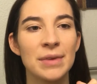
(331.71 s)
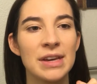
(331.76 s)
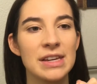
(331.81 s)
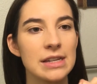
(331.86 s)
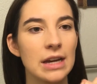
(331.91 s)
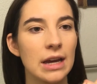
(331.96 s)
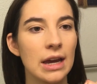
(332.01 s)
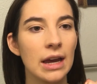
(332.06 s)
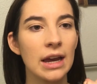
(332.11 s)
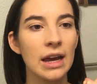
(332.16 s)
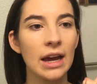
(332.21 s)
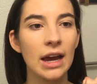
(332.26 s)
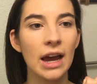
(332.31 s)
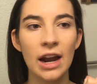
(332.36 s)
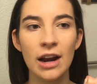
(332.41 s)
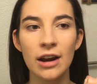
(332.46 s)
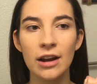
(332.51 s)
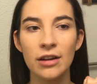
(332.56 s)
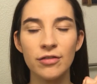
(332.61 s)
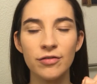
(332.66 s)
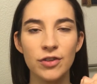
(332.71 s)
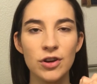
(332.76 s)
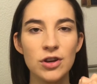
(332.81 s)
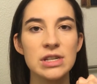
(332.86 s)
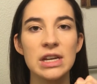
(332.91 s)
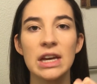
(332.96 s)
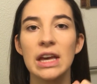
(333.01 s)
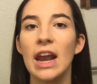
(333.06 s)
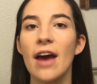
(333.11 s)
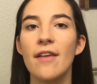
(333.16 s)
because it can get kind of
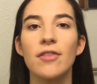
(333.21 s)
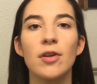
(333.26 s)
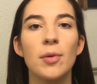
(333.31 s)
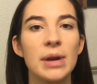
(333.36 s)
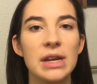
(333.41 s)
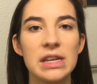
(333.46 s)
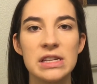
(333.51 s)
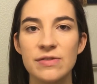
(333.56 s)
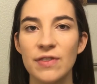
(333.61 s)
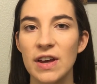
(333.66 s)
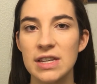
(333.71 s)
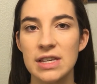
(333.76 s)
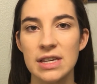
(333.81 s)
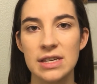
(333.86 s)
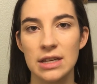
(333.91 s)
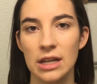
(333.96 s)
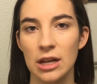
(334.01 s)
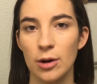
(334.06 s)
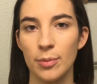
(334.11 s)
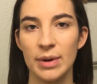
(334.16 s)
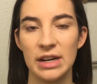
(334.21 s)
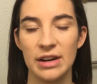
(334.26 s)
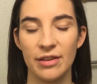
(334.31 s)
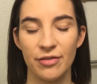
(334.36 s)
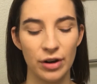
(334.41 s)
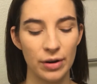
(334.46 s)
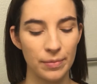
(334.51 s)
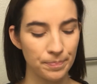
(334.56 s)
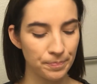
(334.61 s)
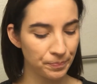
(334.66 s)
confusing and everybody's face is a little bit
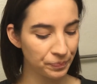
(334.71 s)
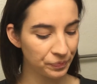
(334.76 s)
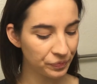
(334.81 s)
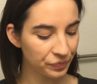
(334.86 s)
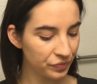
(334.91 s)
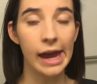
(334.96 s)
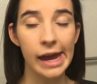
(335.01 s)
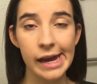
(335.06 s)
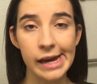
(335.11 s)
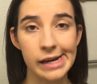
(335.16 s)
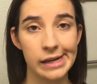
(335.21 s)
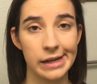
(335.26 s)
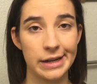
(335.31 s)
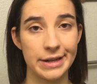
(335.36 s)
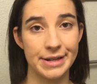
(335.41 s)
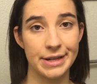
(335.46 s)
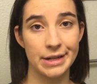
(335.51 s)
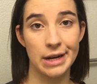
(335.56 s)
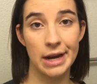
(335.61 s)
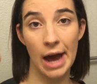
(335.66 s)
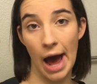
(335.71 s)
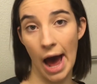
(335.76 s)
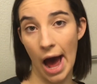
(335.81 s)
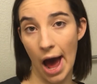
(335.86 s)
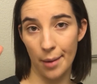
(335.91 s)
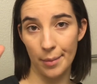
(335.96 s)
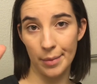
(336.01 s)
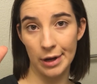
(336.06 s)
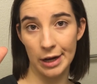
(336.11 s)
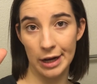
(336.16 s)
different. And,
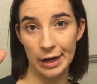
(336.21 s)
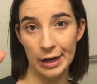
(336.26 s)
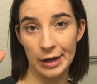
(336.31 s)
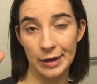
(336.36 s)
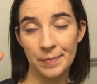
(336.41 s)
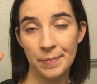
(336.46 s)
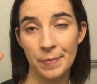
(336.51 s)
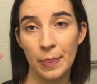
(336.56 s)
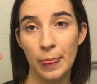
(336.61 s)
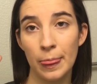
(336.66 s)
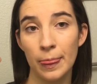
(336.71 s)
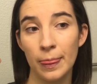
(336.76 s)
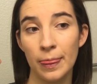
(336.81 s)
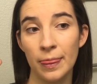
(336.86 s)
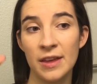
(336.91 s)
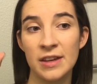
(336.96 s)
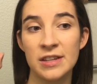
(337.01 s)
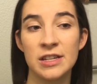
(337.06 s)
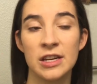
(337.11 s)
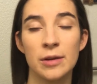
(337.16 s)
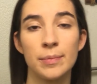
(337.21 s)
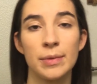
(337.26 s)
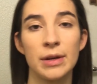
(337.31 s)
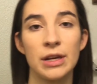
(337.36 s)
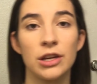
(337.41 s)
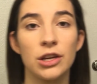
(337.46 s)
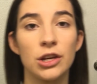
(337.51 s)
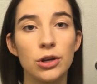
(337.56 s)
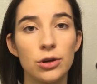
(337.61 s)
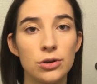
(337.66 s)
this can
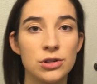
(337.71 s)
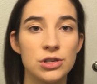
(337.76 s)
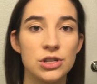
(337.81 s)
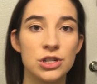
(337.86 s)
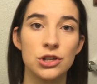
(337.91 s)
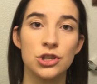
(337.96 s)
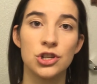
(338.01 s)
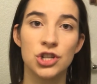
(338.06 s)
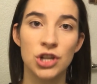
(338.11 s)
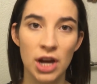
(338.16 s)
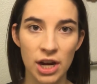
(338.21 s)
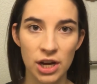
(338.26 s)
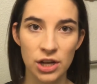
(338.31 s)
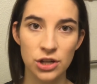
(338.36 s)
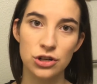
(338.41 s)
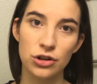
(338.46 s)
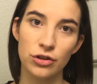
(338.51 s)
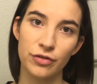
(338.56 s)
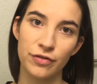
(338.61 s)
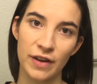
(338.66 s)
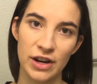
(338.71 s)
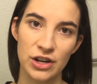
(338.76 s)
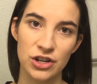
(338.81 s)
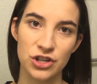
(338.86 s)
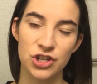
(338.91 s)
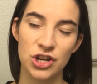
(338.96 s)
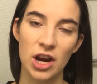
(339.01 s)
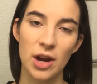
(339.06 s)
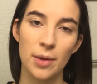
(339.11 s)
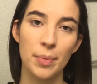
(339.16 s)
be used to change your
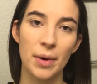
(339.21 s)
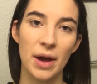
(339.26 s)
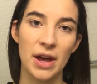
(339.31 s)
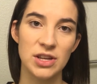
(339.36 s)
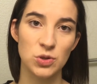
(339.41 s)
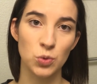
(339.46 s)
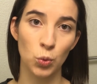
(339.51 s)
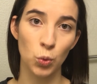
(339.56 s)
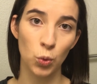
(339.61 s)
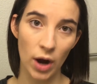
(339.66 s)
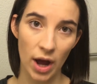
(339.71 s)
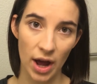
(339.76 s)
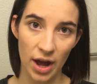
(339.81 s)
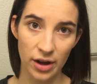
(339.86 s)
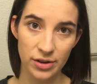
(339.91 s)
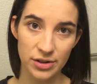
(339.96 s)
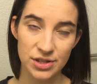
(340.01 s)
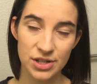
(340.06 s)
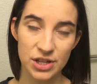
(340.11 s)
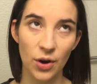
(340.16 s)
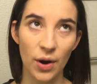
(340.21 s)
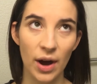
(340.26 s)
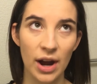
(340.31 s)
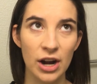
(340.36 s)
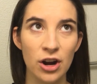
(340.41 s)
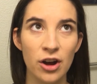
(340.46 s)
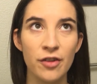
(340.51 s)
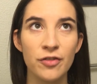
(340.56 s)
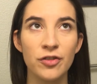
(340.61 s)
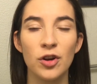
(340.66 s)
face shape as well. So
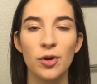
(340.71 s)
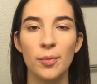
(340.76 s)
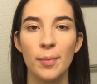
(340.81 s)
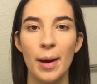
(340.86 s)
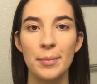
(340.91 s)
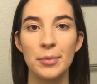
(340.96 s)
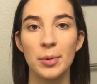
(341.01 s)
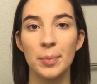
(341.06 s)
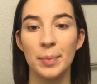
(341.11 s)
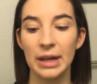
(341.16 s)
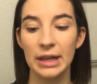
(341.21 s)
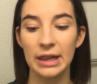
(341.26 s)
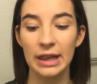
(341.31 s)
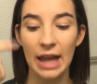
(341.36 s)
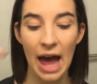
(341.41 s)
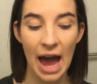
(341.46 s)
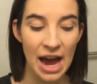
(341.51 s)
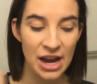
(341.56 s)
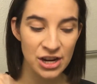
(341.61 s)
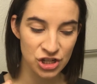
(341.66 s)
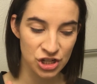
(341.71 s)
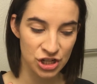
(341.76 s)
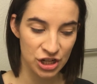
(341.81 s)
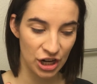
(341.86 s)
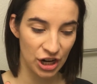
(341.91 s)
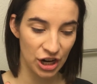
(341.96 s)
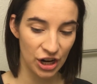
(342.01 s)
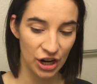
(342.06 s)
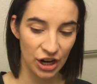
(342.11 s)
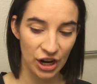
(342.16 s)
I don't know if you remember, but
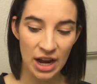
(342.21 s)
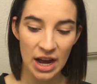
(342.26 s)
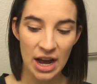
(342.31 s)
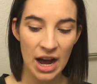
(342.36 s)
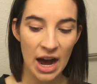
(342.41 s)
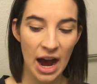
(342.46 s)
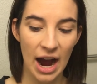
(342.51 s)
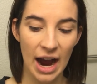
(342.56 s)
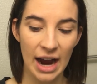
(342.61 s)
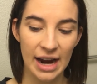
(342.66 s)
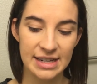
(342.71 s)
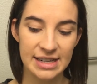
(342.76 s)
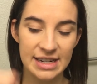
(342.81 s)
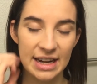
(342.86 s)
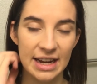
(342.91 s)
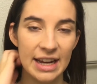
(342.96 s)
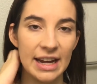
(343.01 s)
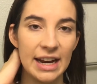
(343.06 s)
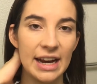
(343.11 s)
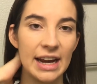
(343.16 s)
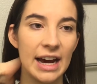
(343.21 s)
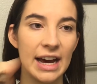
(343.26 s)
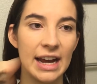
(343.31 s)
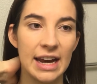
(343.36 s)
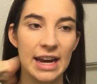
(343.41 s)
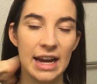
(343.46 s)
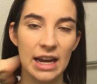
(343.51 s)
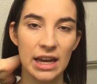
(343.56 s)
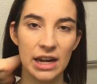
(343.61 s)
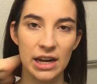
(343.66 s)
last year I did
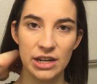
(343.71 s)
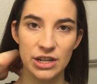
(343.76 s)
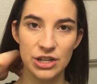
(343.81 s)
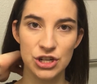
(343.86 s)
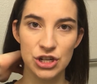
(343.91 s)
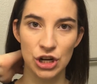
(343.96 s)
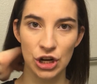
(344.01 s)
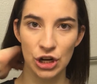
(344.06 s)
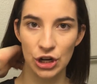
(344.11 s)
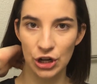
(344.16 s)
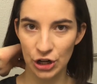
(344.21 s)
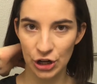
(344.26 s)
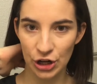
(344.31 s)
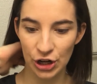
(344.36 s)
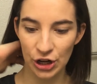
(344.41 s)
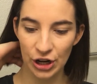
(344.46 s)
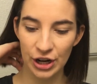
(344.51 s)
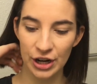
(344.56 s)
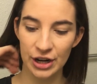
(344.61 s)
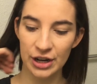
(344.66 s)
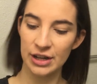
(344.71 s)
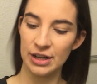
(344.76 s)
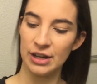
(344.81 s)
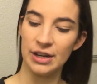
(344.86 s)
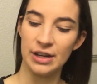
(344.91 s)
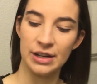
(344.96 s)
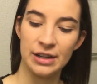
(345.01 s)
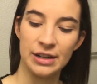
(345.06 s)
an Aiden Turner,